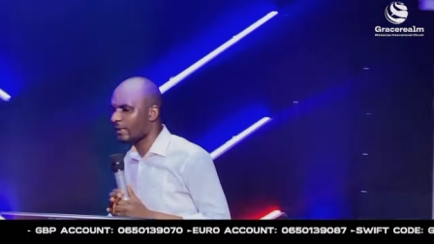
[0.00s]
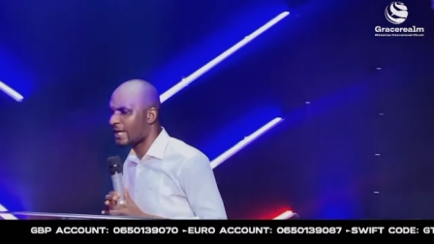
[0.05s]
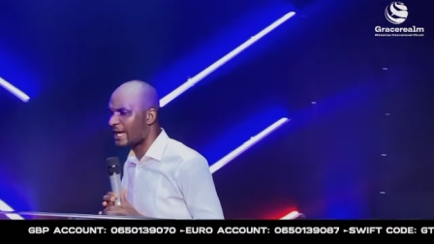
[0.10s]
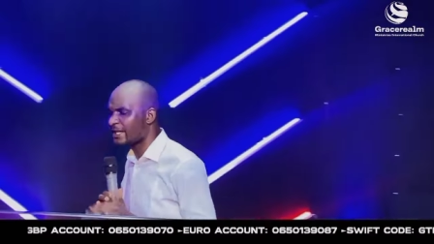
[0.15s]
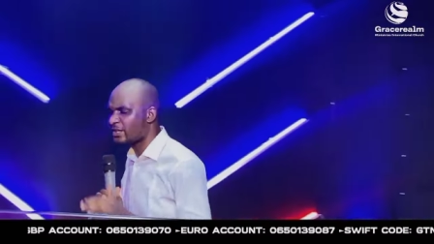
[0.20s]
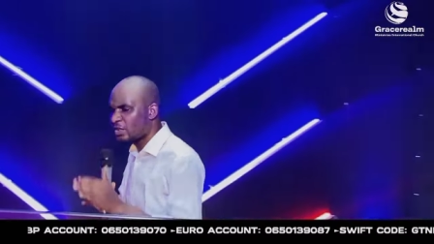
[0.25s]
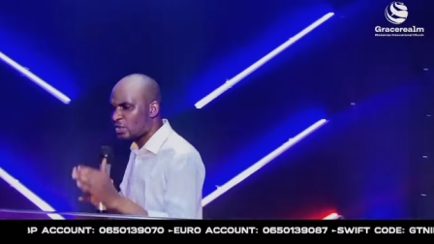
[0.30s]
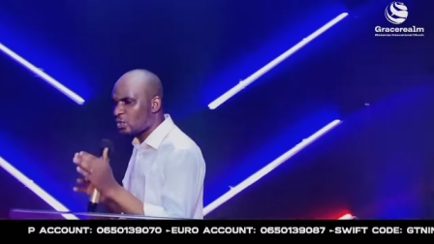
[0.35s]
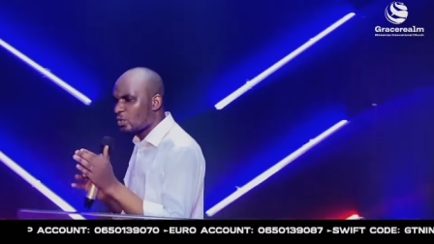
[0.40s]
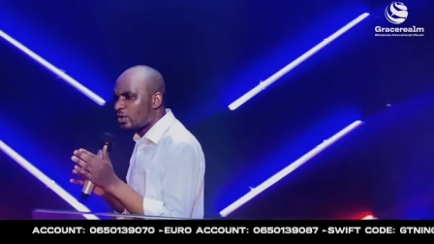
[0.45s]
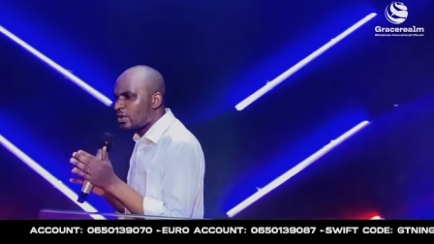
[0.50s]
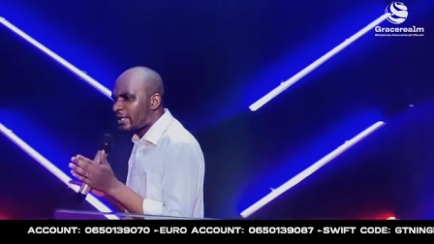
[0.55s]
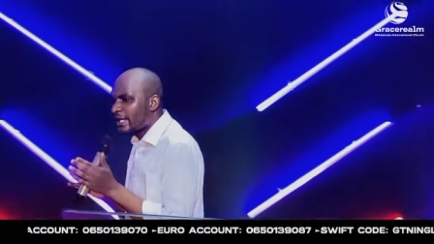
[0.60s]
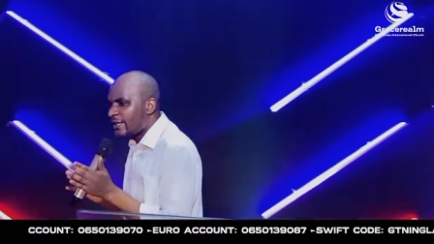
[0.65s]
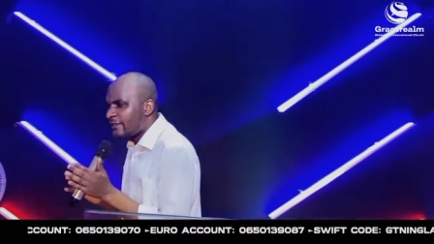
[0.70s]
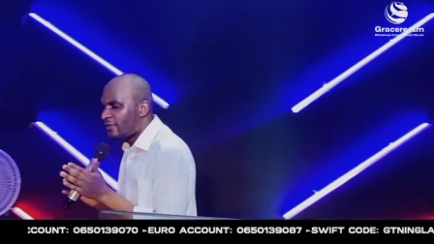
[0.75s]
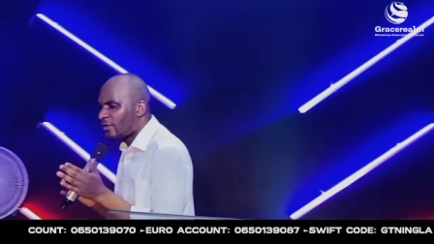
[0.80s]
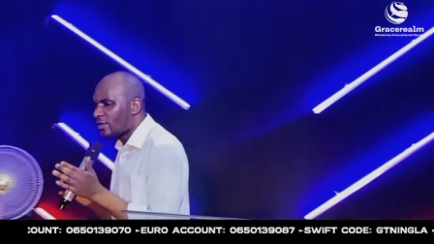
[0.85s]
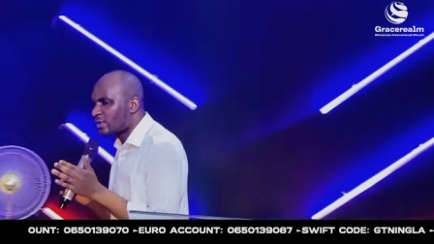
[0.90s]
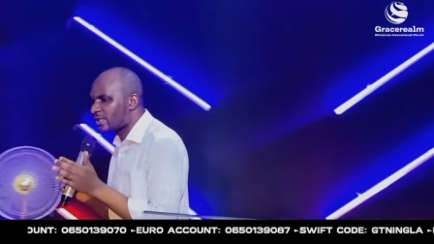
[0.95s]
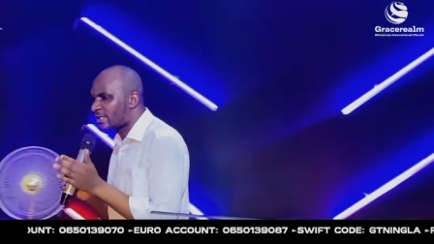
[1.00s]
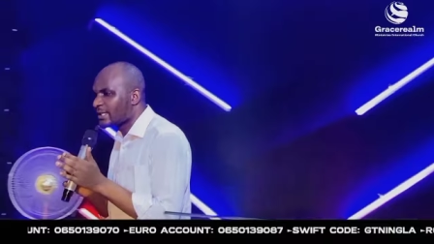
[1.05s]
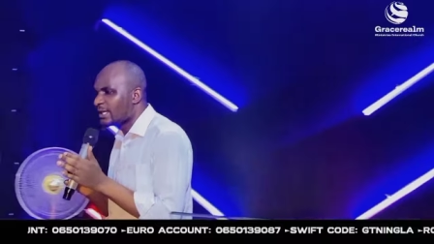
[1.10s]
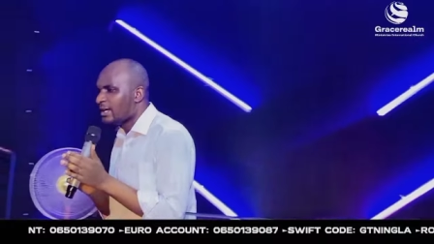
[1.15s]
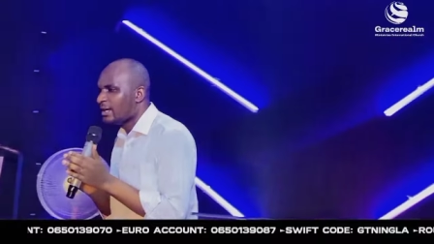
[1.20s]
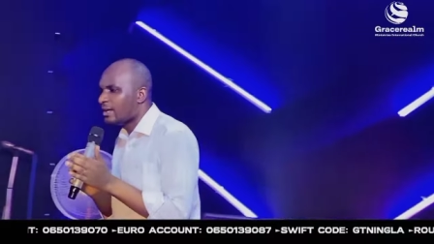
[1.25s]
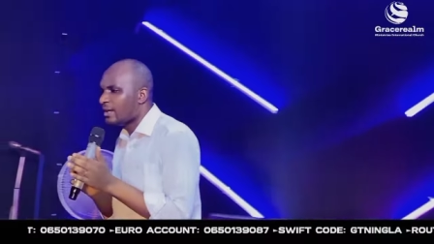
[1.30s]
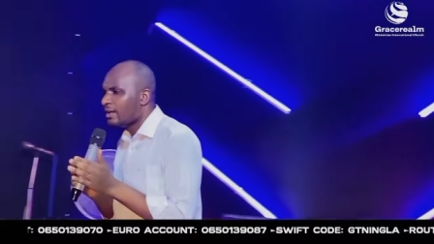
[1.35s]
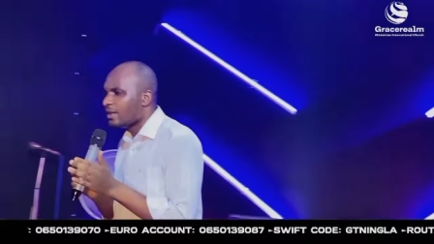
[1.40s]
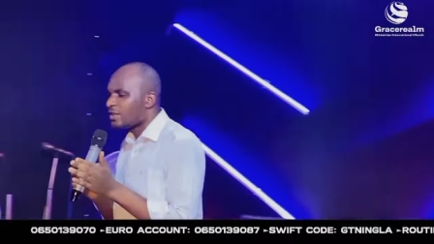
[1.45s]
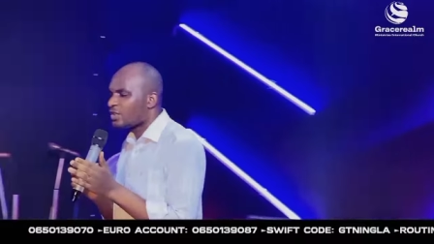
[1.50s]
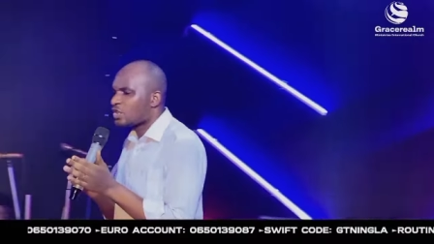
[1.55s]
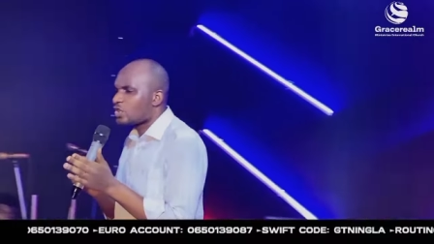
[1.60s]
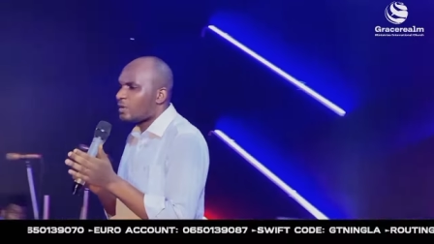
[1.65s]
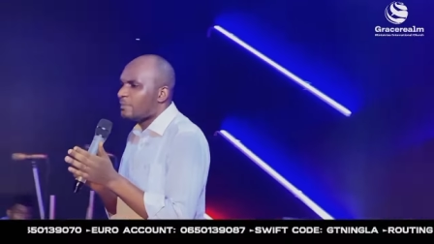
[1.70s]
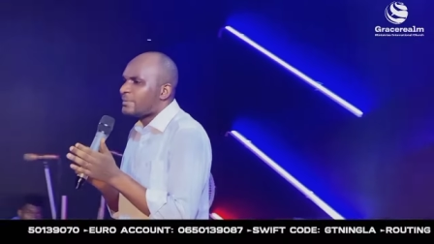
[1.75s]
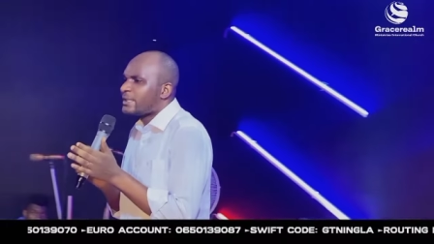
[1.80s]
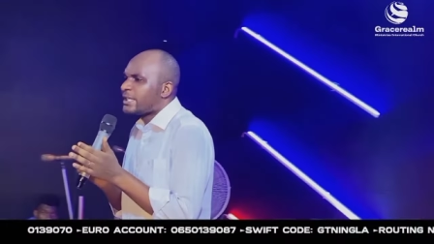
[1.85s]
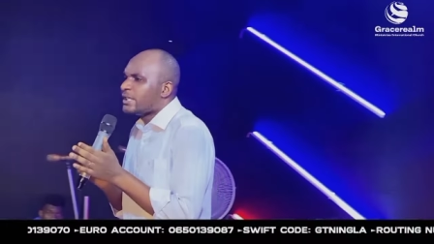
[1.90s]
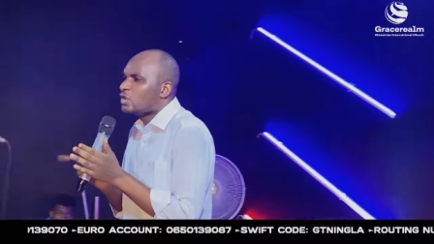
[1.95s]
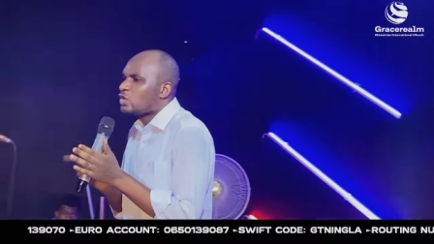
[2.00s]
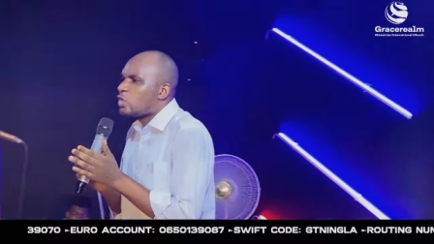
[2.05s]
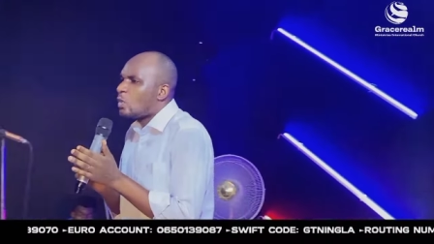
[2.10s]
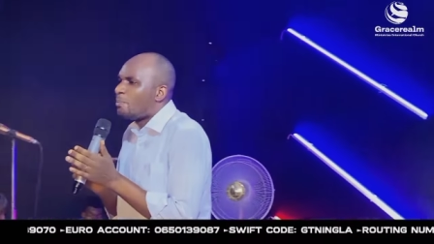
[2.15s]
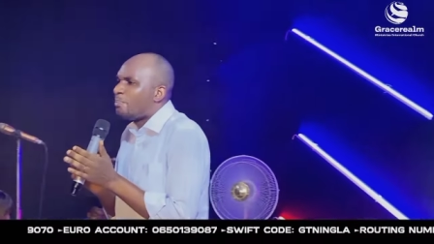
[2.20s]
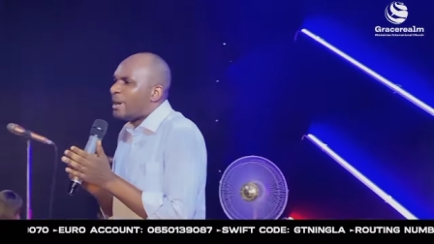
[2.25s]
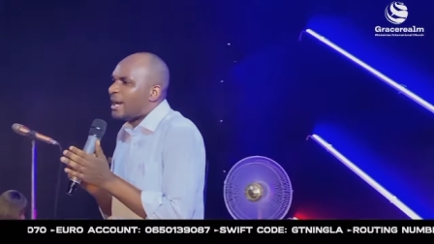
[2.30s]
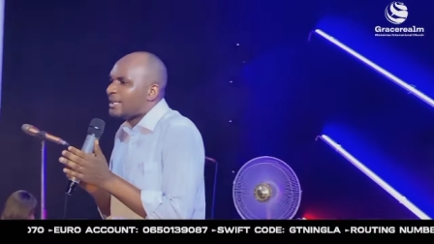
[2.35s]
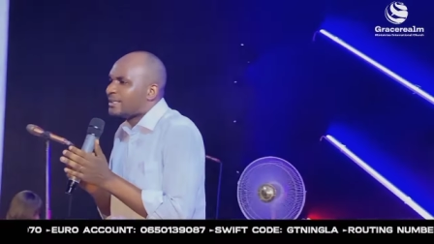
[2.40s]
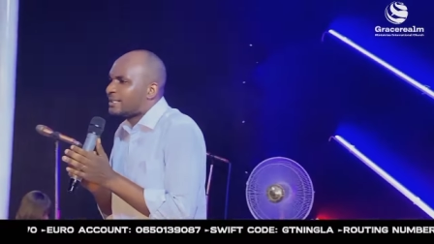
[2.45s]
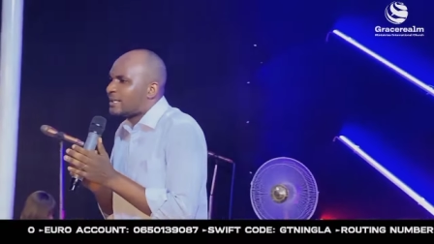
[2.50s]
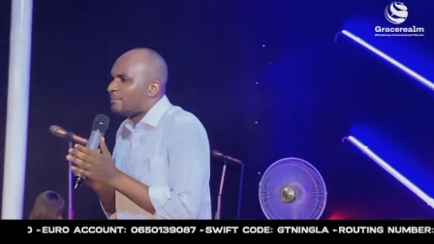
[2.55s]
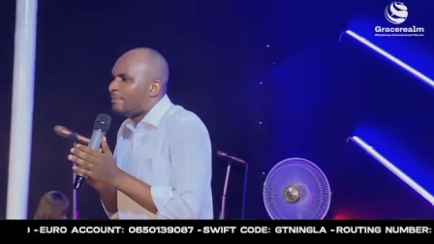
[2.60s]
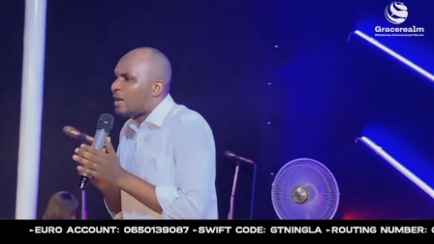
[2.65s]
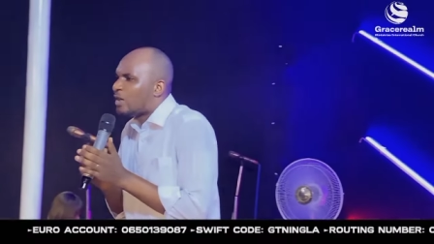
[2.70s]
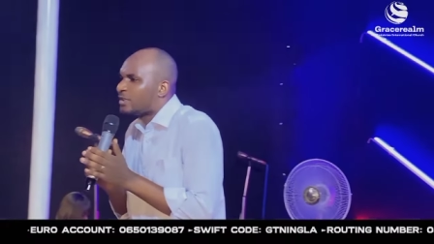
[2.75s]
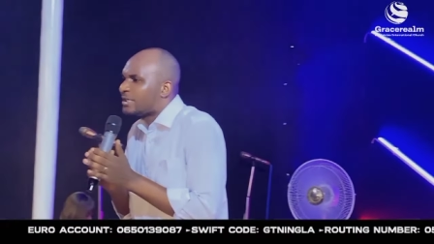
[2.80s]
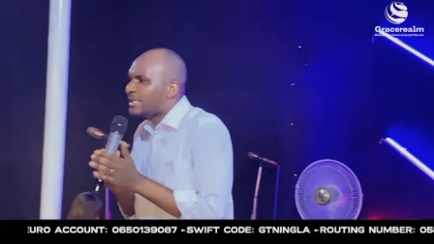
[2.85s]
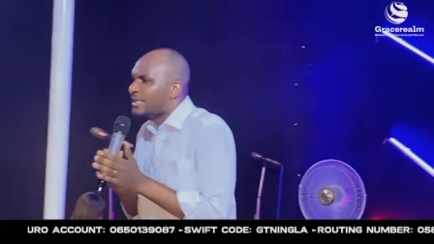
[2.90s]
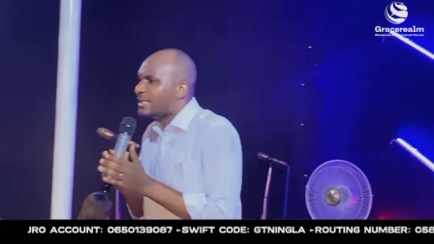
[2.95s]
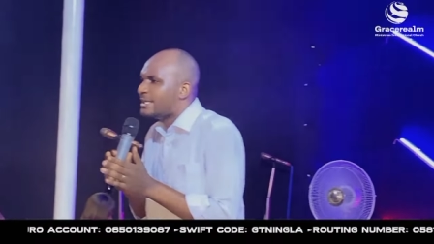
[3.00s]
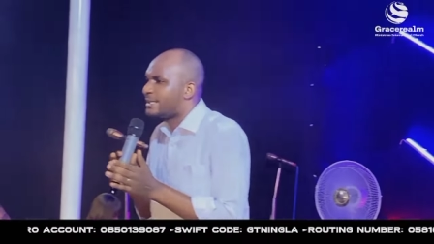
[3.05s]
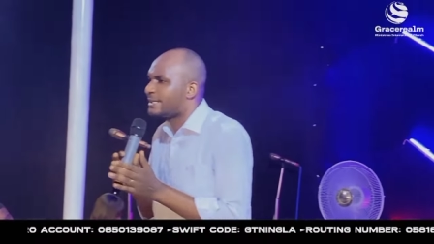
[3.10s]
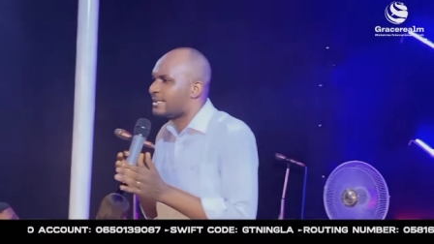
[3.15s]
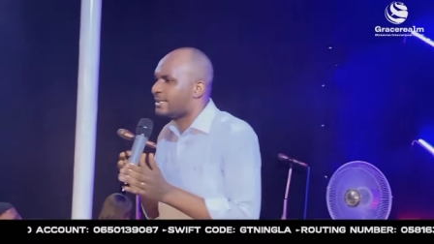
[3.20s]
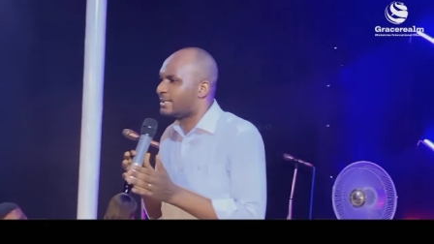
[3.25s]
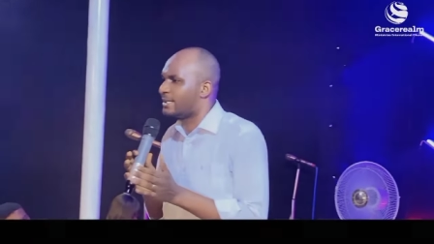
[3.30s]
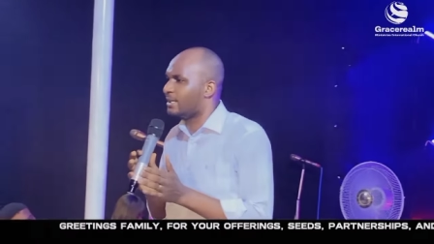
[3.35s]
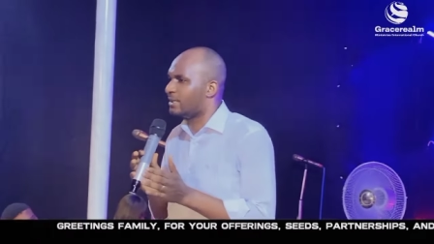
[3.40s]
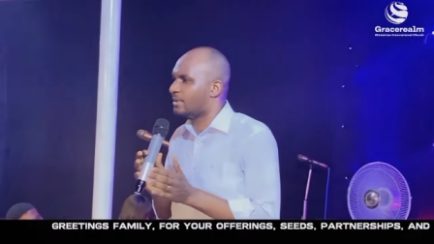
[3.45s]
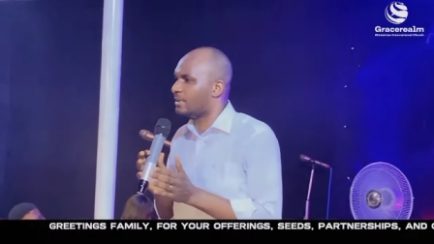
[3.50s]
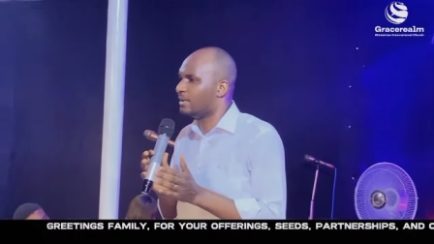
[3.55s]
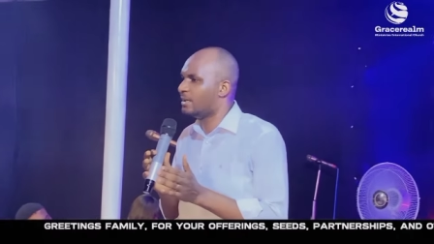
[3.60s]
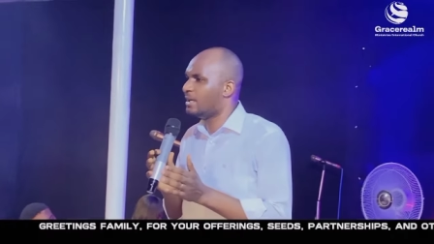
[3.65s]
I just want to give us something to pant about in this season.